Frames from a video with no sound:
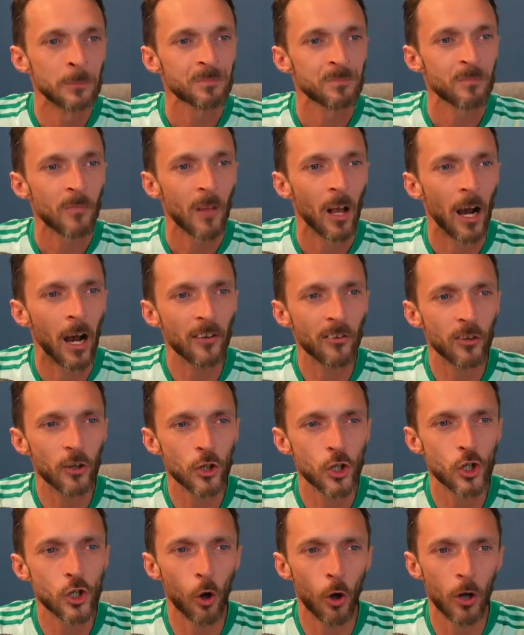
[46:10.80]
Lassa
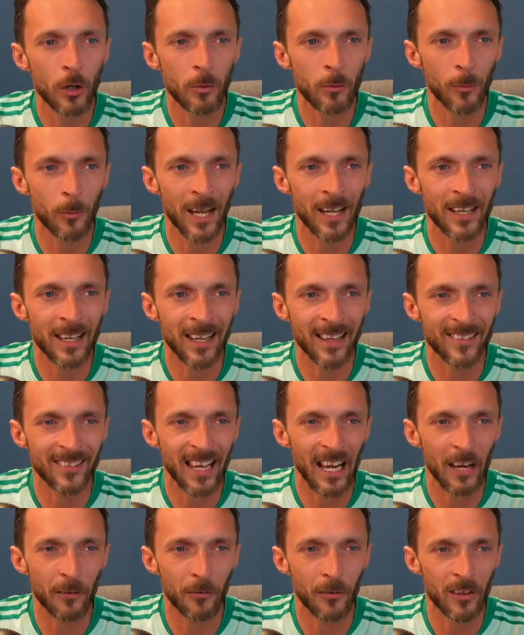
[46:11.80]
Sean would be a nice
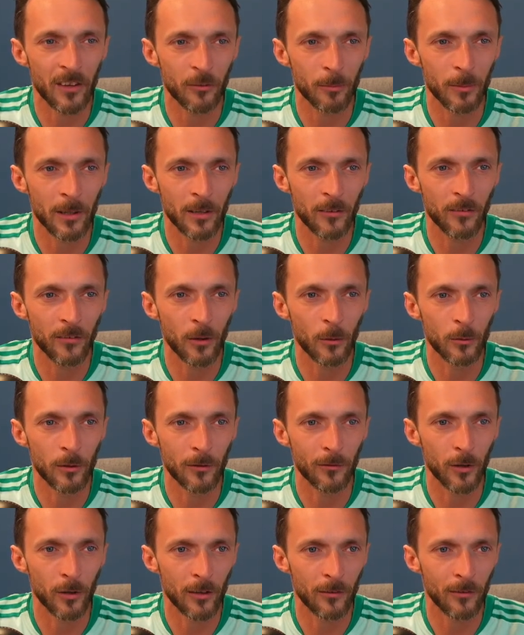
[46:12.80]
guy for this midfield
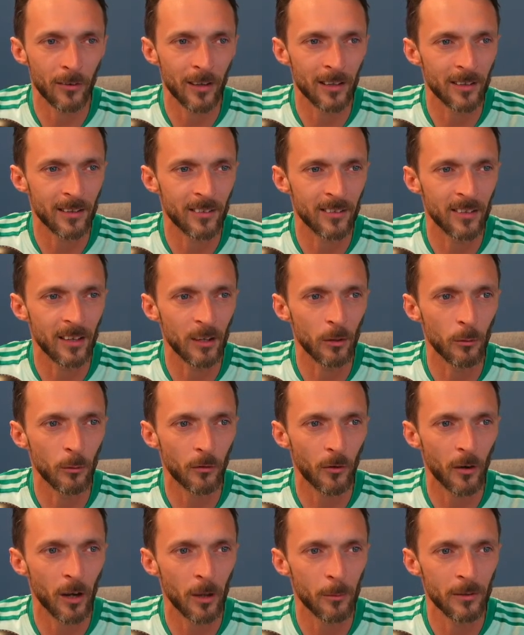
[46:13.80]
if you could find a deal
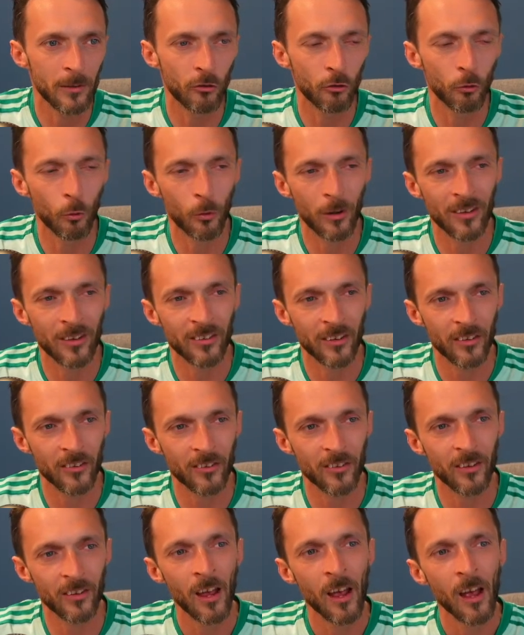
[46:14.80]
for him. He's so
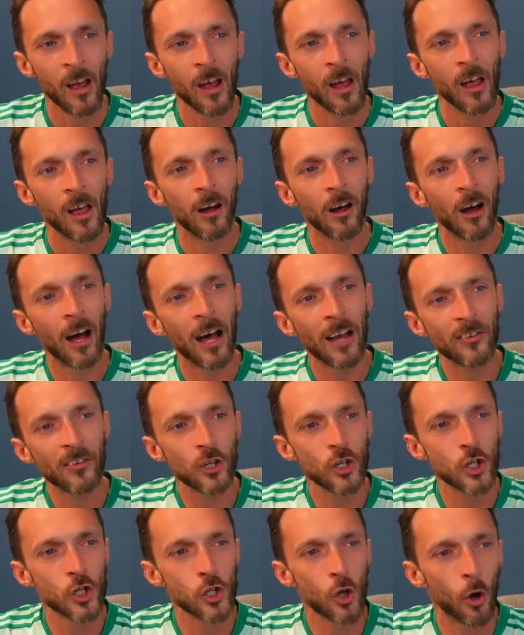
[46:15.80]
consistent. Lassa
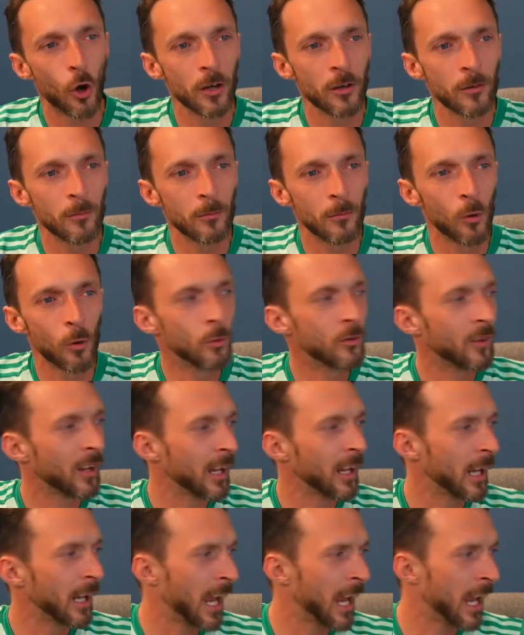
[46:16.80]
Sean,
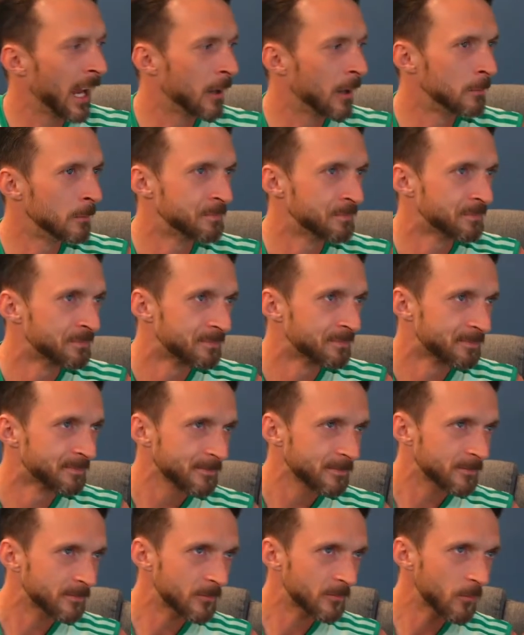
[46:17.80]
Moldy.
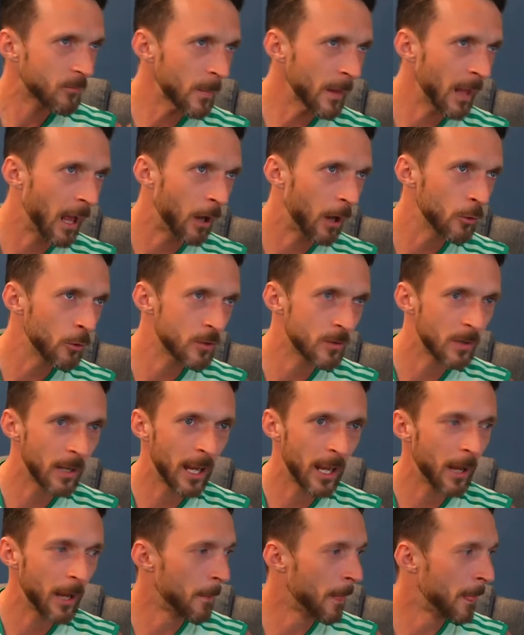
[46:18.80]
I'll
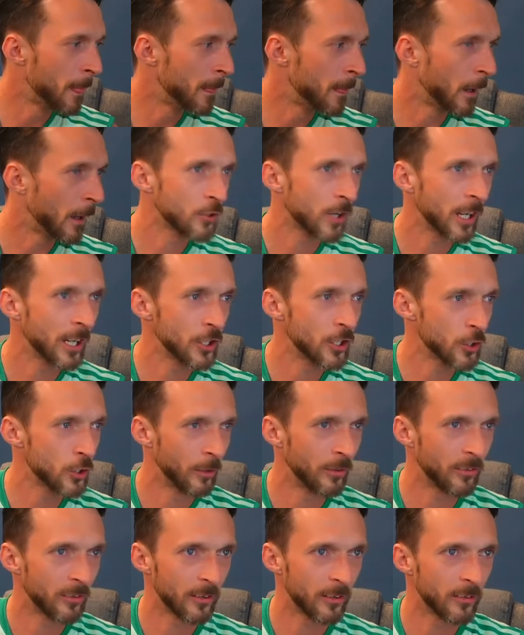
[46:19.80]
try and show
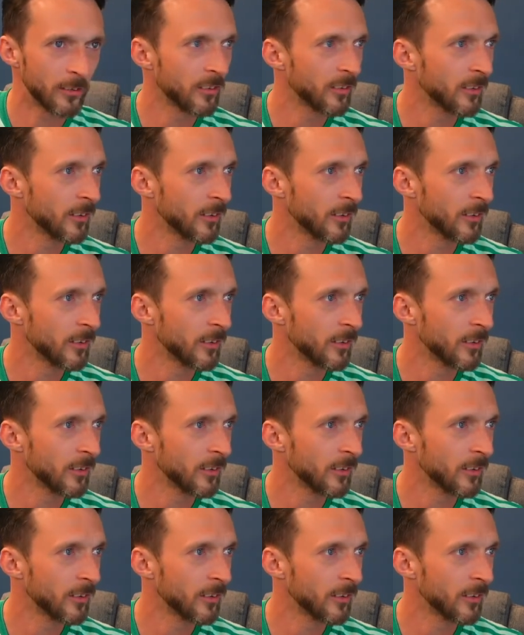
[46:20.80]
you this.